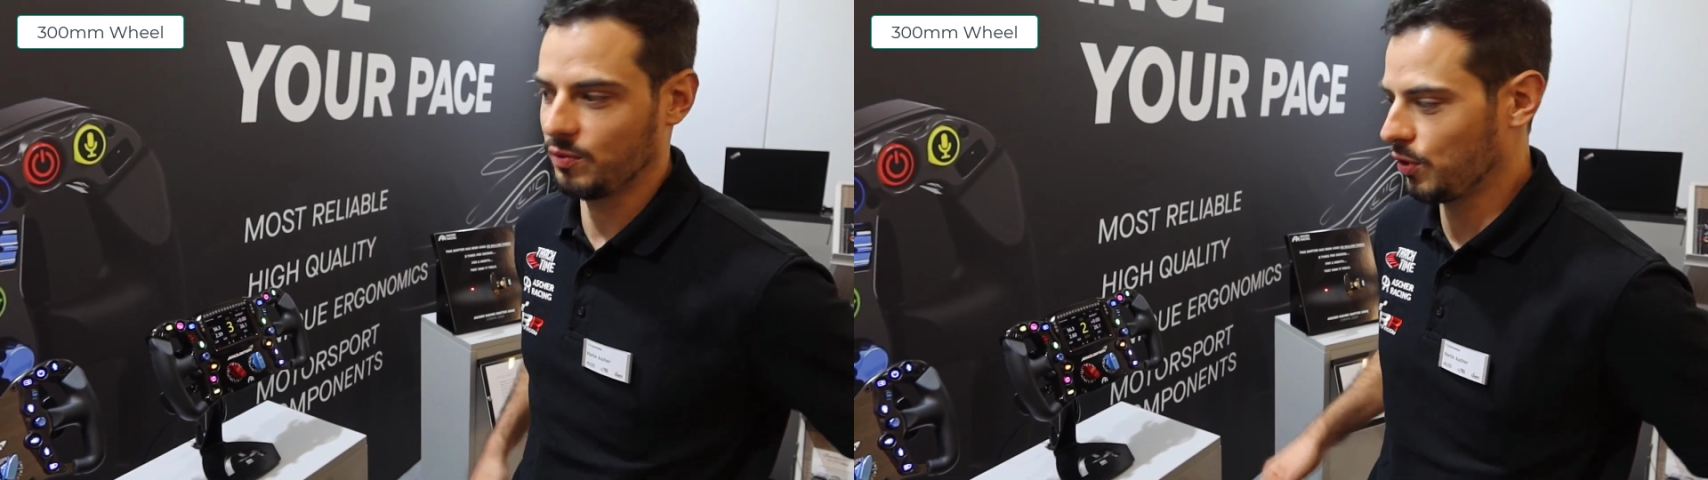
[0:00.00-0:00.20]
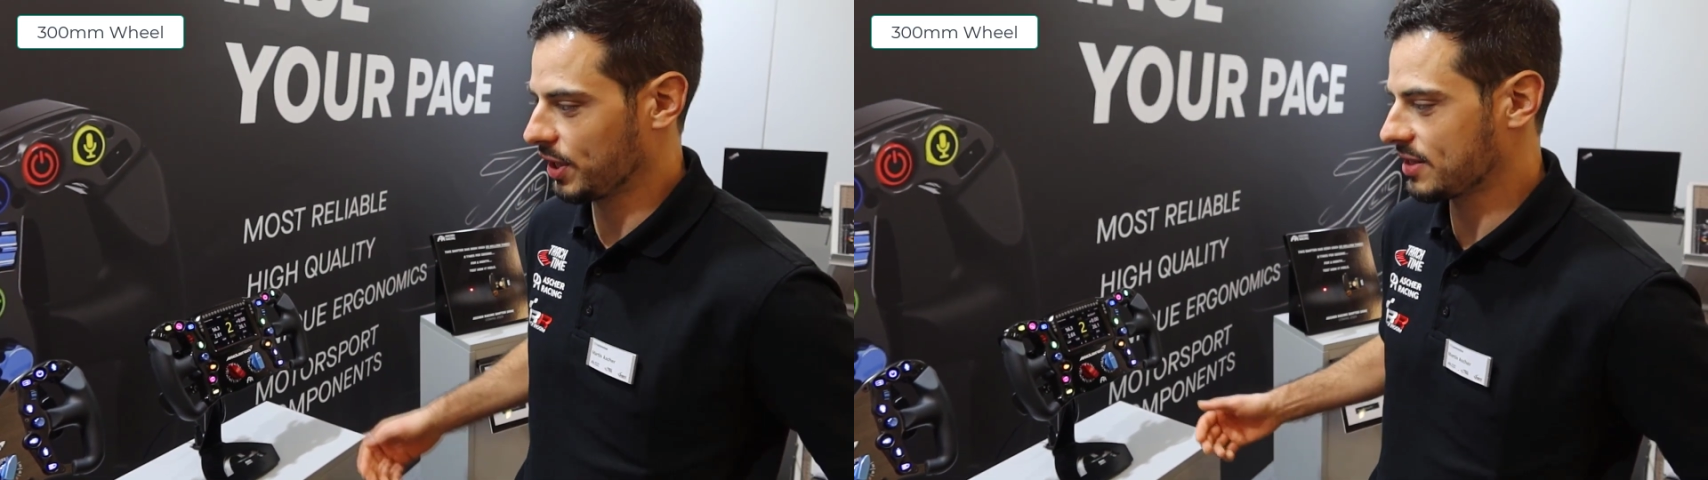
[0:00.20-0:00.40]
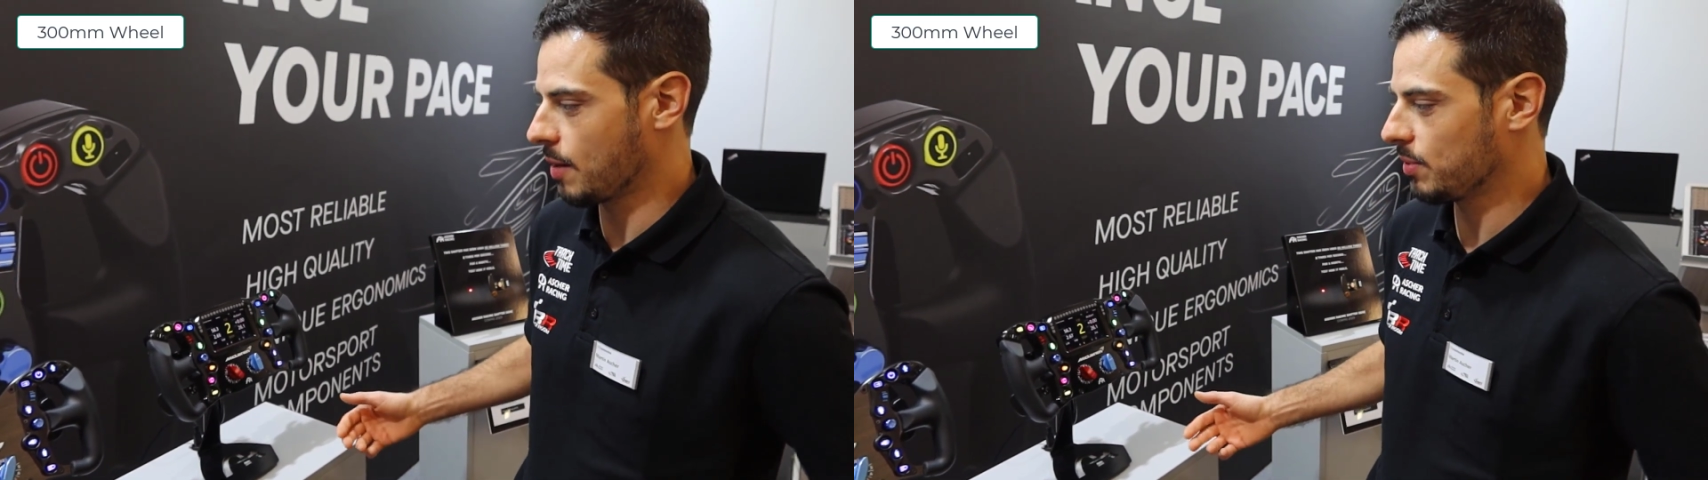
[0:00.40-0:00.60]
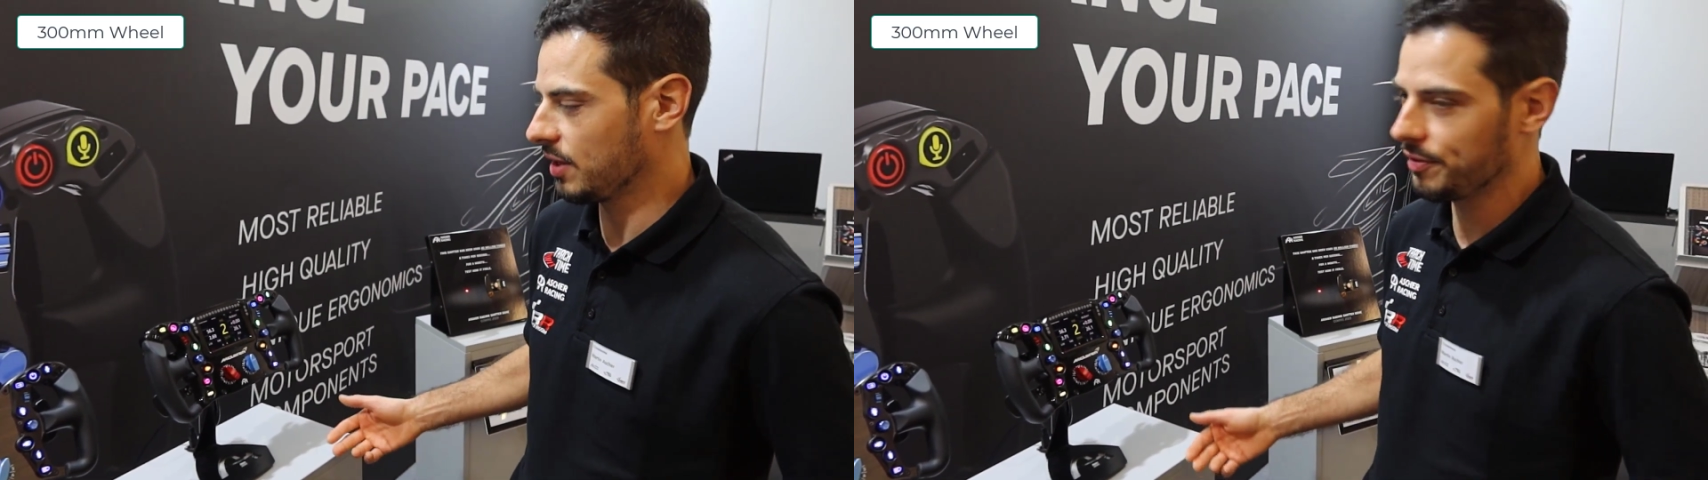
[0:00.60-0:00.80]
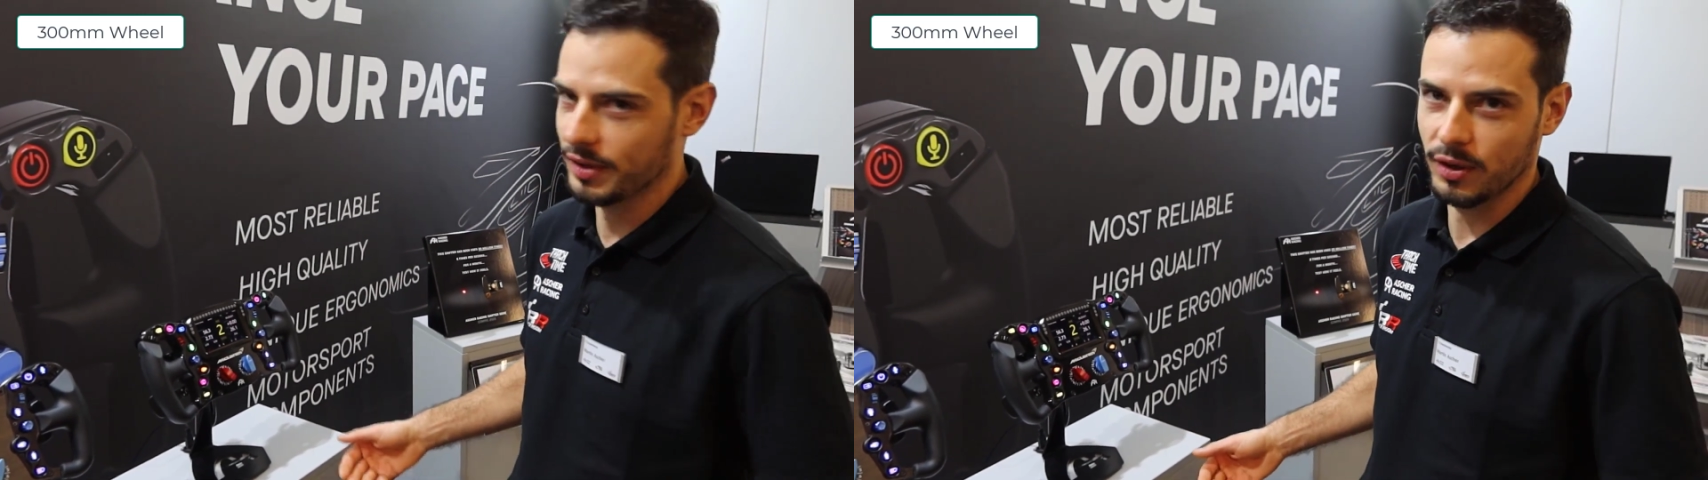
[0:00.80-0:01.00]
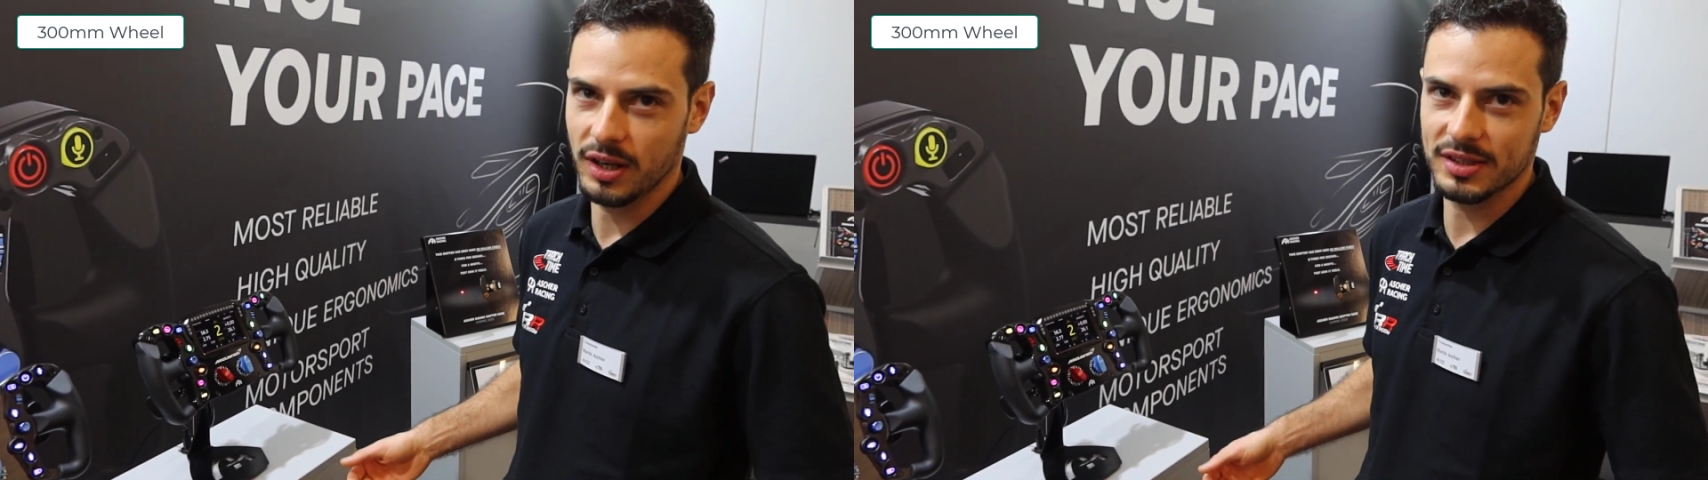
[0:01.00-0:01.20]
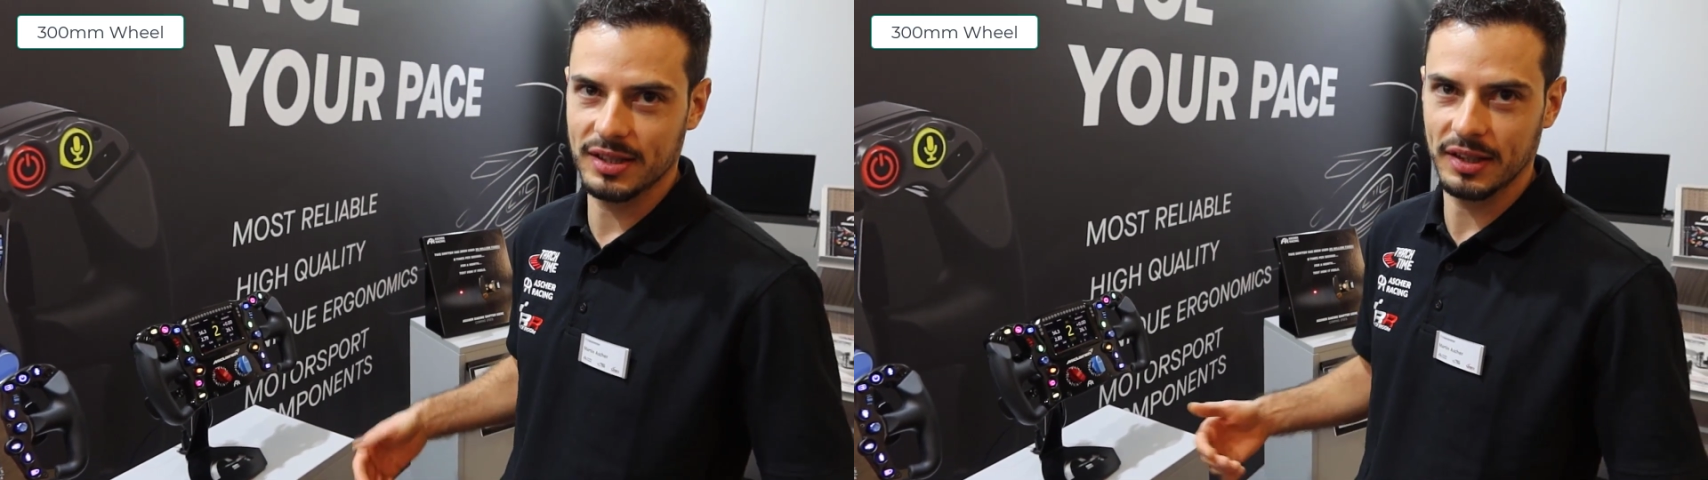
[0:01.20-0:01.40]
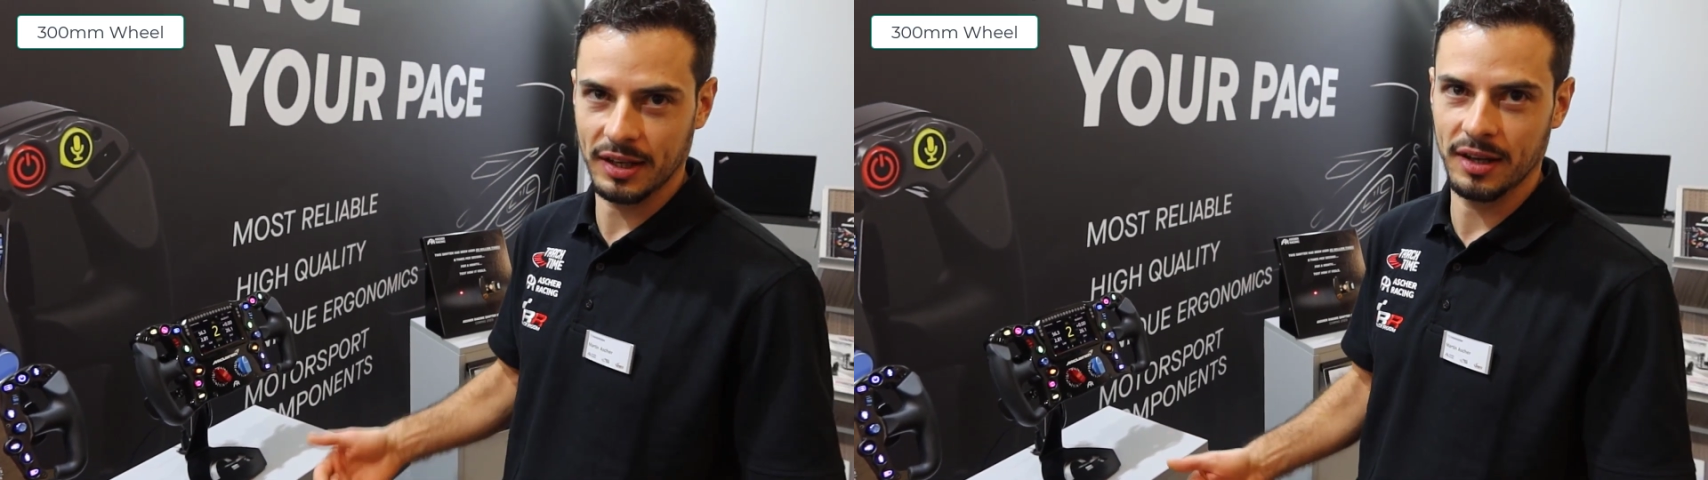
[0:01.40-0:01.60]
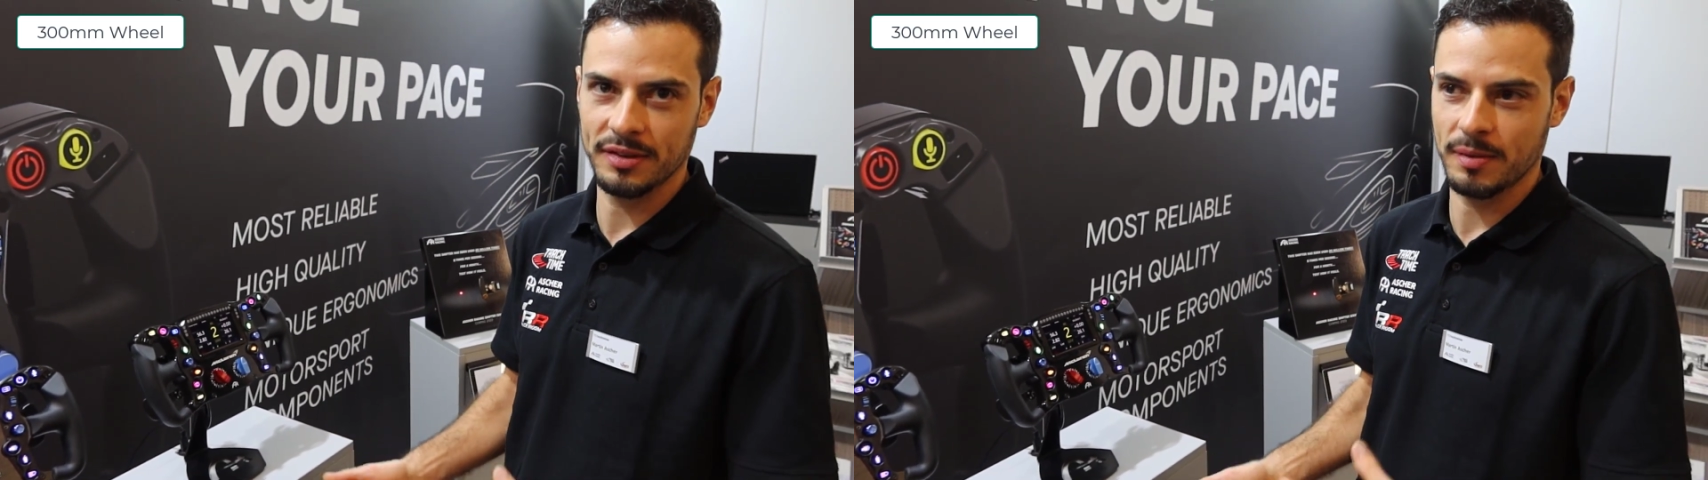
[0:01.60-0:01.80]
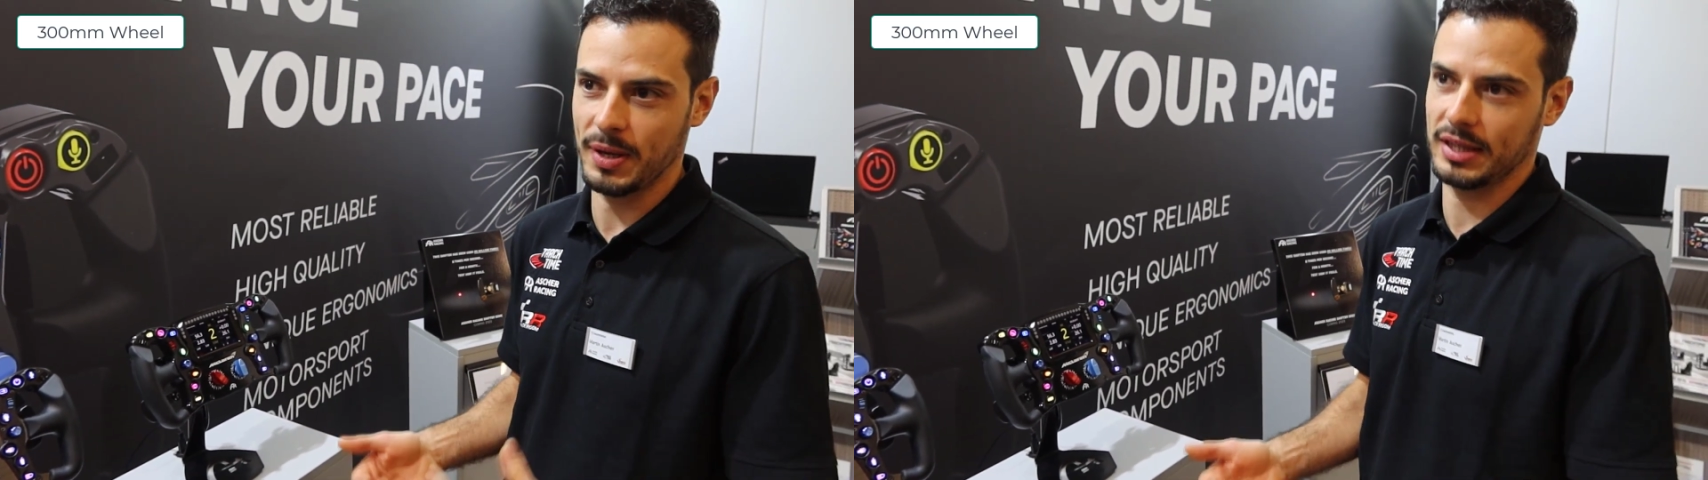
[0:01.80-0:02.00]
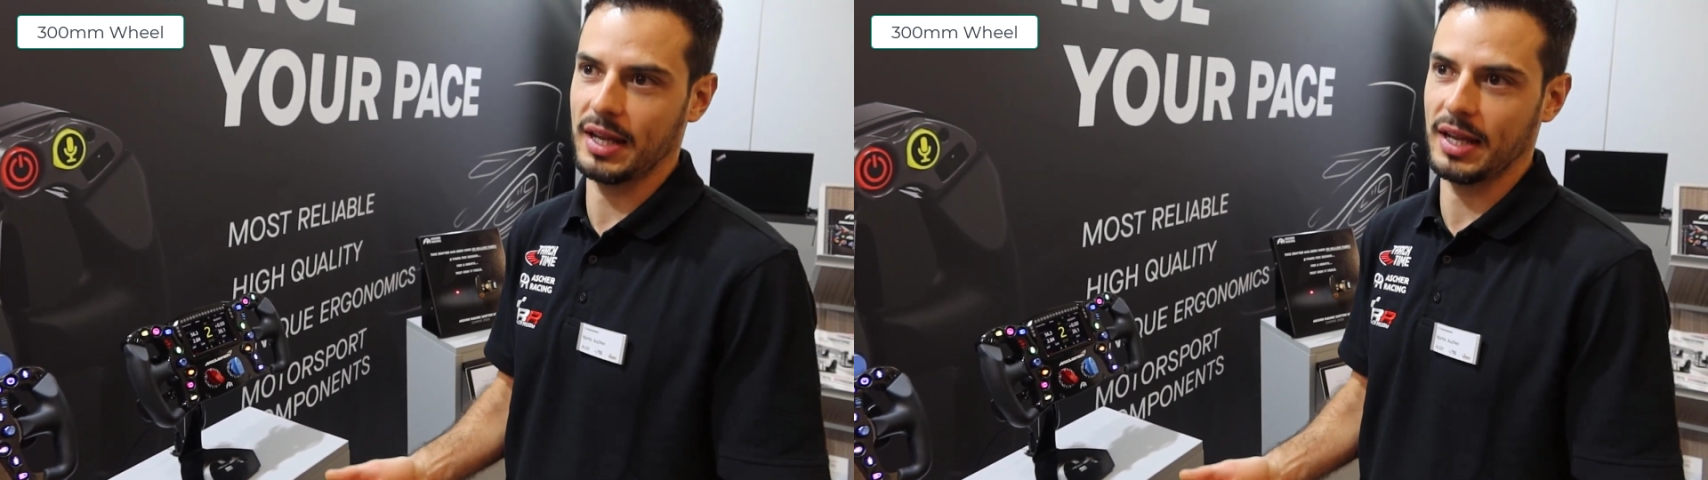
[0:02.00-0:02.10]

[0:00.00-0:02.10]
For example, if you are sitting in the pit